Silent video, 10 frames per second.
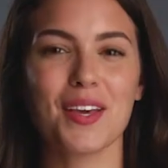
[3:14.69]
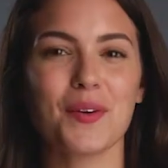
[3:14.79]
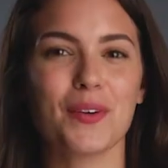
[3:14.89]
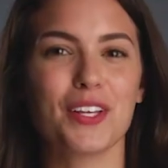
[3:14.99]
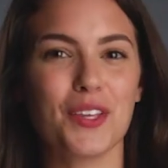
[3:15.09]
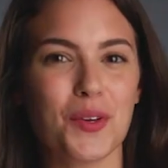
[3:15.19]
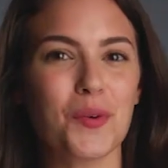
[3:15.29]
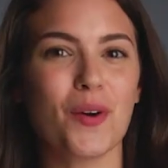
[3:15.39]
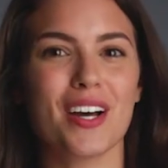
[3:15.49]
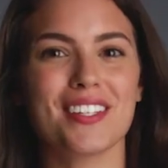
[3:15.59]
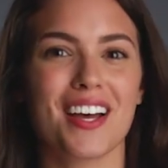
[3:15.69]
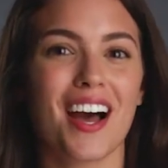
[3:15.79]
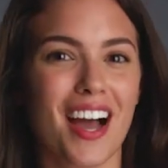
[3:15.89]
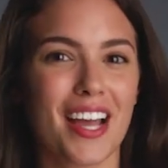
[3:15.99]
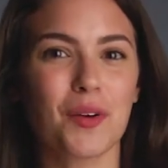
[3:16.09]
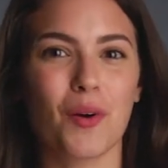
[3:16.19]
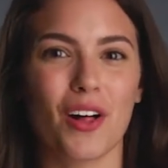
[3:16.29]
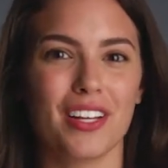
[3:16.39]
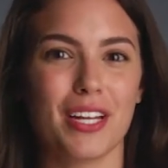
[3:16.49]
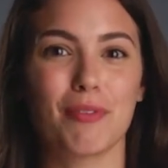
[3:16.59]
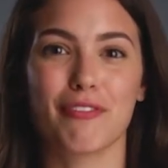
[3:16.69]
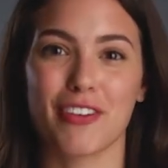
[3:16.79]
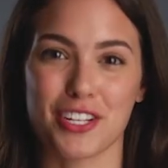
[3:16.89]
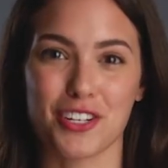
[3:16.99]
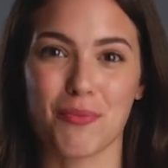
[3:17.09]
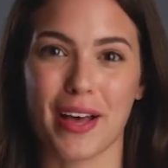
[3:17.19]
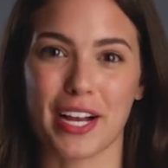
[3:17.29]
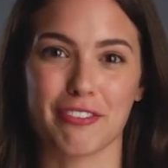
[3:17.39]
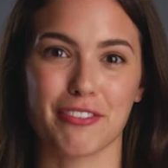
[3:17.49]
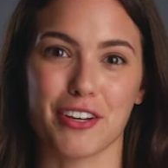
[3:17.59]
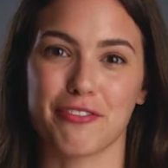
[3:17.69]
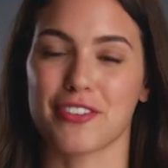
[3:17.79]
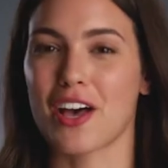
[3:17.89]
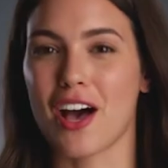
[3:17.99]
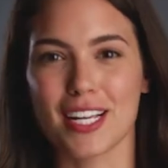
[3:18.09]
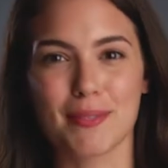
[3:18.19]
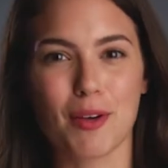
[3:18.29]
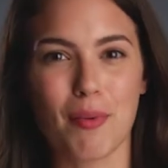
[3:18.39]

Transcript: When you want a high quality professional microphone for the Osmo